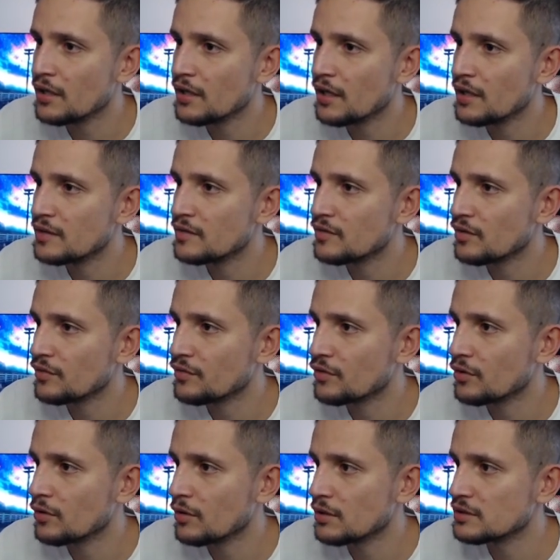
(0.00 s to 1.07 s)
And of
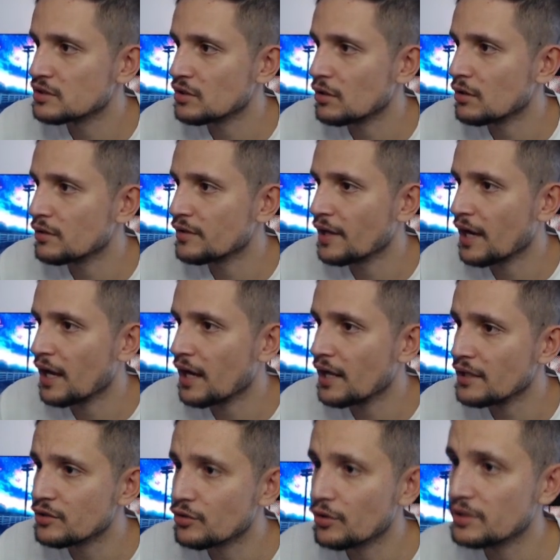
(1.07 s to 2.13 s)
course, all the
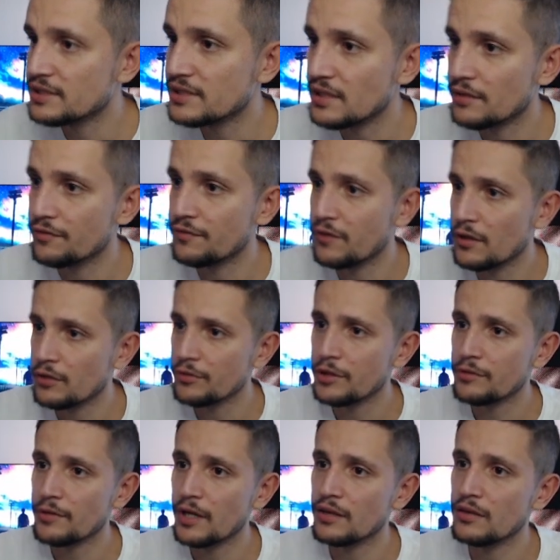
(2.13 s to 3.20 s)
altcoins are following
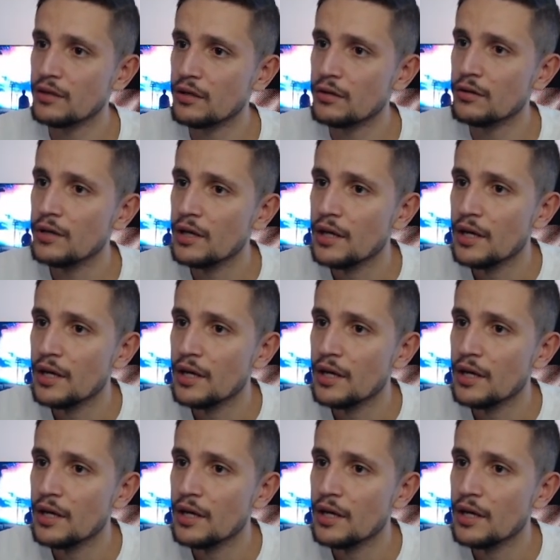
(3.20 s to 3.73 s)
right now.